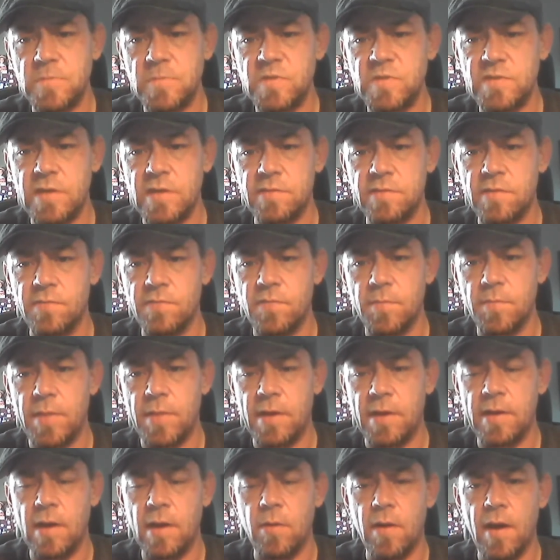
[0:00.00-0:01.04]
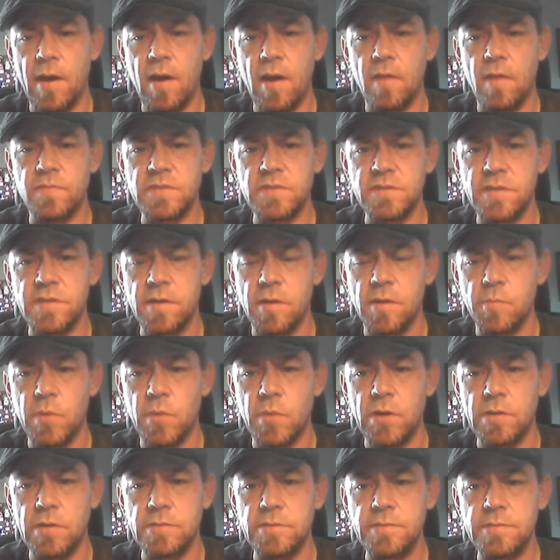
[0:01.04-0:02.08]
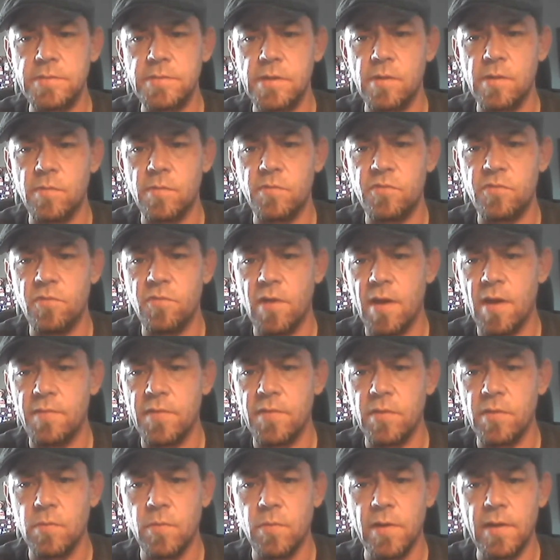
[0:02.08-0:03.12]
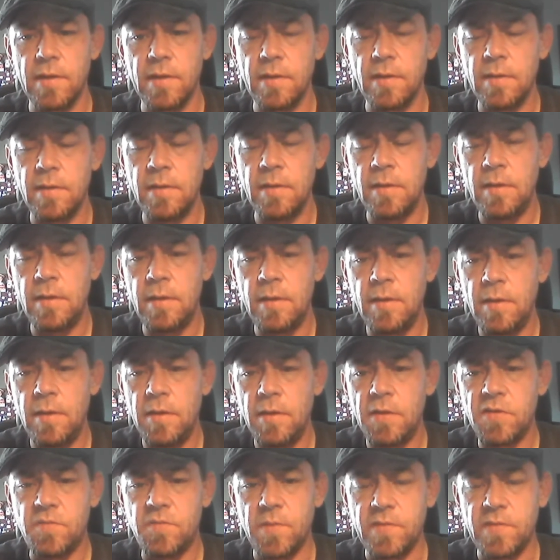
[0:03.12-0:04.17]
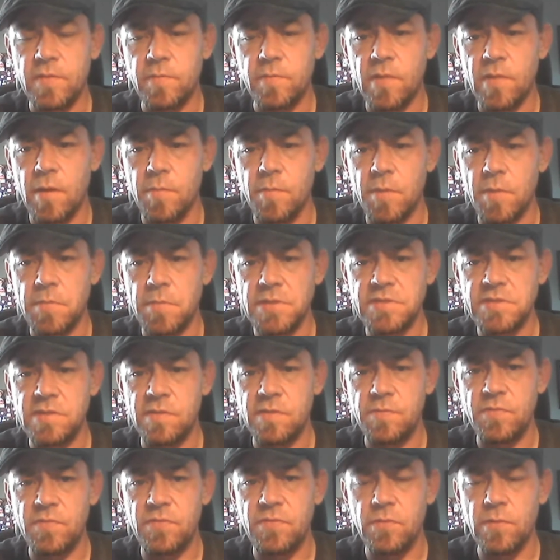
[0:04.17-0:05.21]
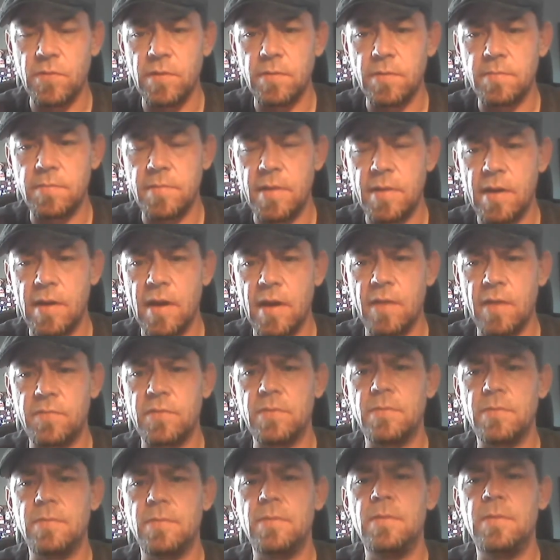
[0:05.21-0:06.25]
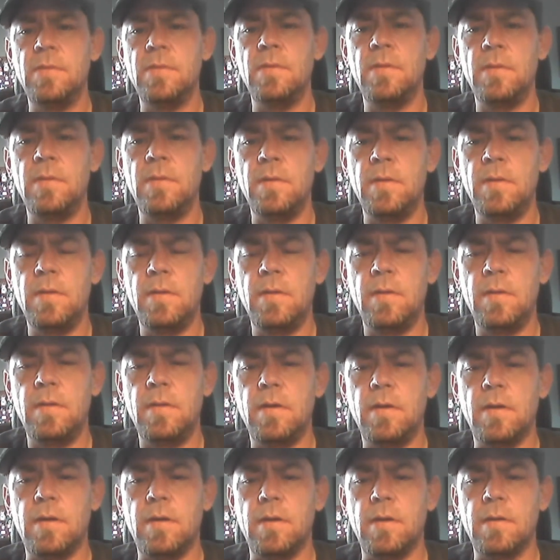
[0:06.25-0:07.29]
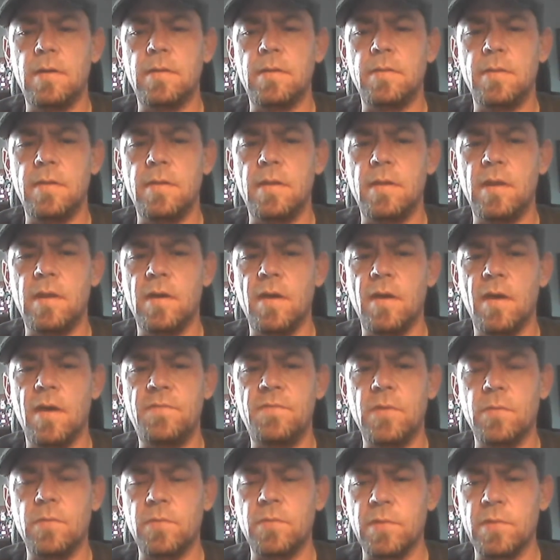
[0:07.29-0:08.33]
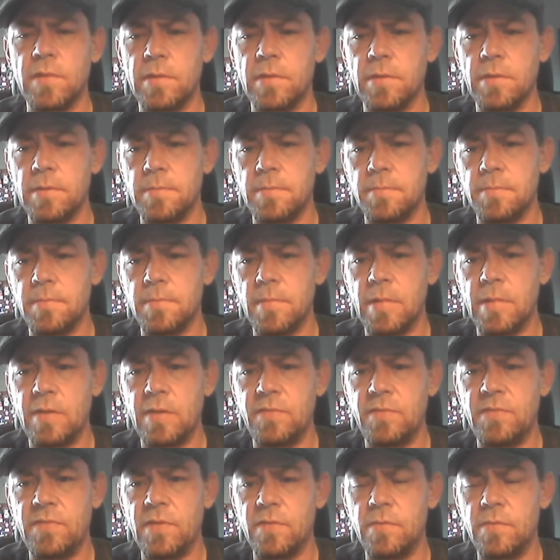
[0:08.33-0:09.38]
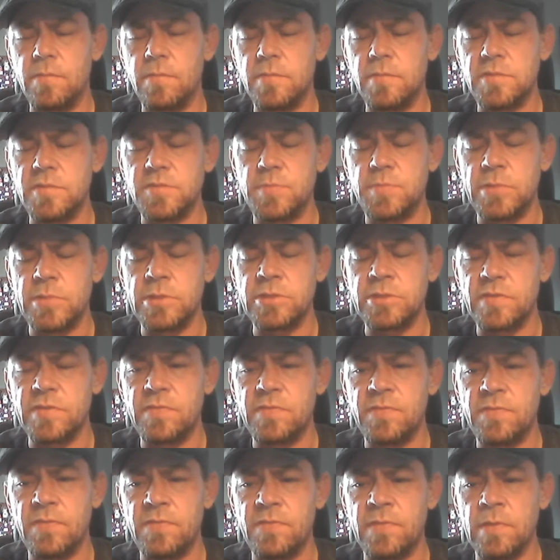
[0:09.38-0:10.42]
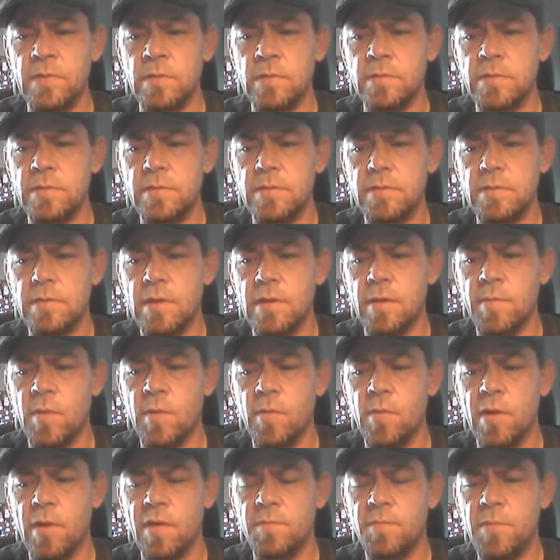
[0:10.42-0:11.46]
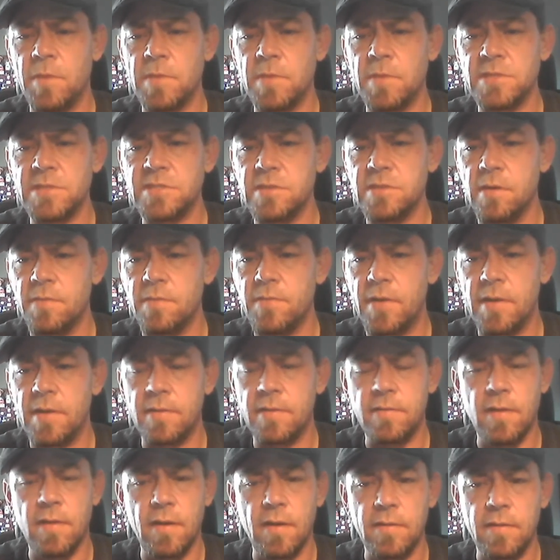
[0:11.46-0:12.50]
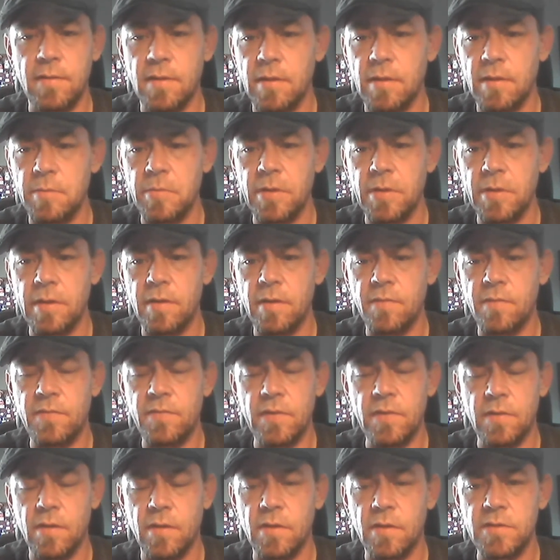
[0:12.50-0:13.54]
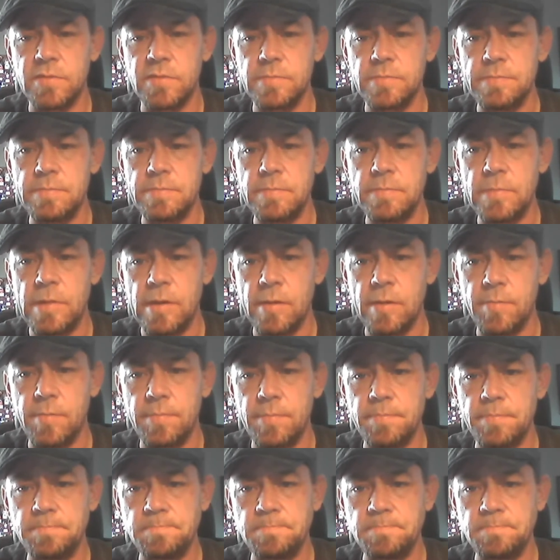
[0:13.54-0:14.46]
was out there for about an hour and a half just hitting balls. Drive either way. Spent some time by myself before and after. And I felt really good, and I felt spiritually fulfilled. I went off by myself. I didn't talk to anybody, and it felt awesome. I